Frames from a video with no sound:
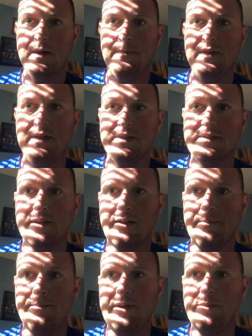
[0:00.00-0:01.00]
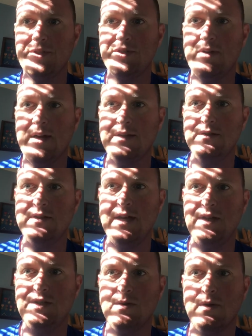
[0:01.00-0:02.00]
Because the company was trying to
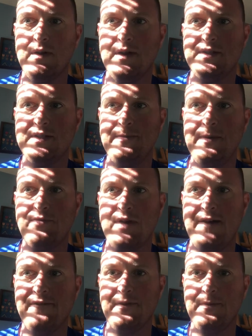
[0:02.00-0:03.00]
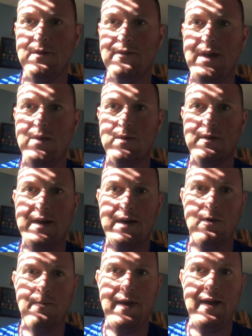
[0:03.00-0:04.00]
take shortcuts to be profitable, they were not
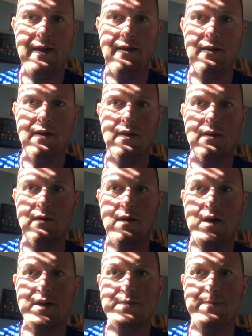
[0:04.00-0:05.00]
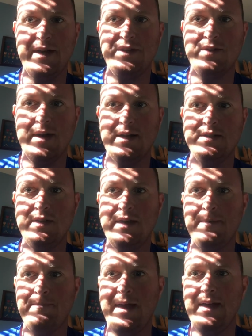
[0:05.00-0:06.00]
obeying laws by trying to
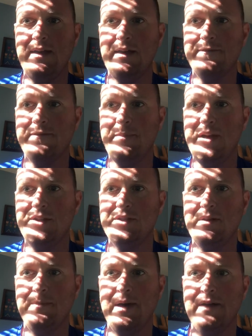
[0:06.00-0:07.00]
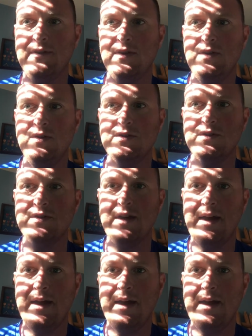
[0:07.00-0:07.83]
get banking information about their users.